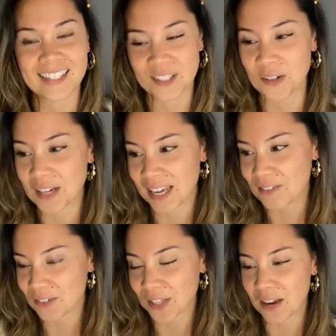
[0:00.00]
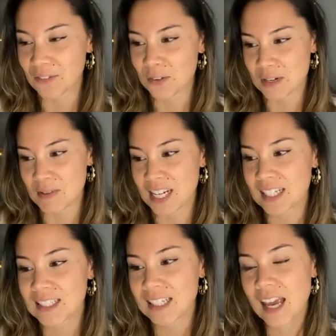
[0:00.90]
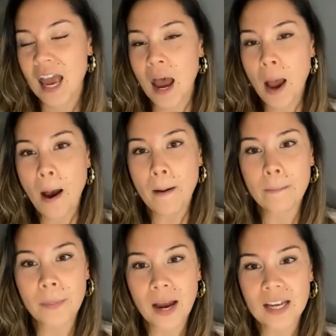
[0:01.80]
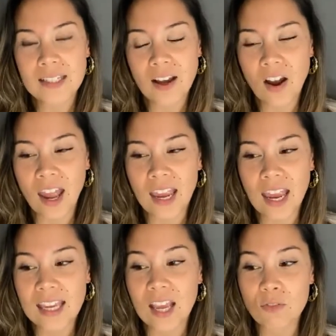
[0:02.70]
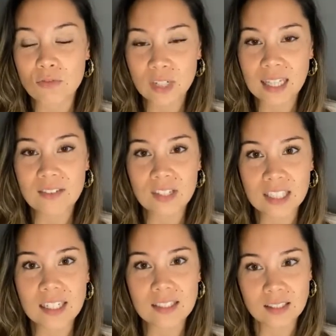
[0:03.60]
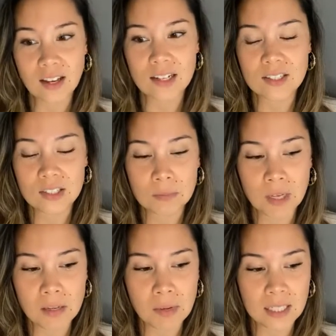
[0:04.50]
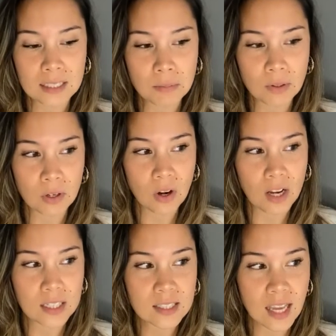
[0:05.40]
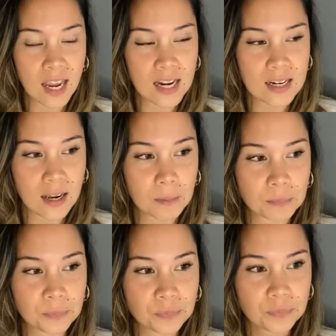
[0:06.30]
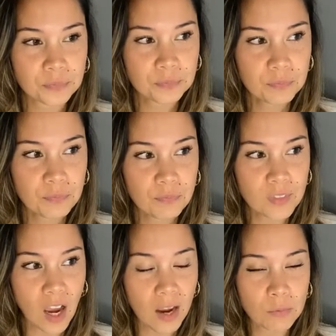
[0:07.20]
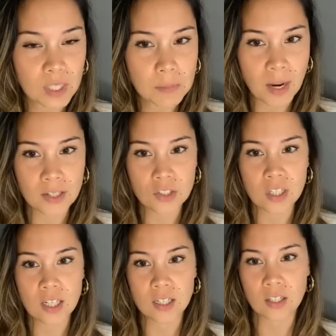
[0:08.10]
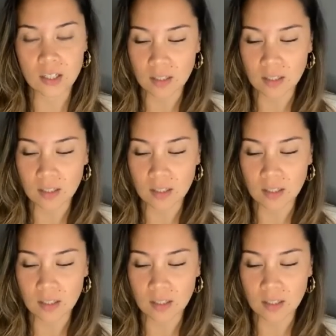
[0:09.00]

talking for like 40 minutes. But I get really, really excited to speak about spirit guides, and I'm really passionate.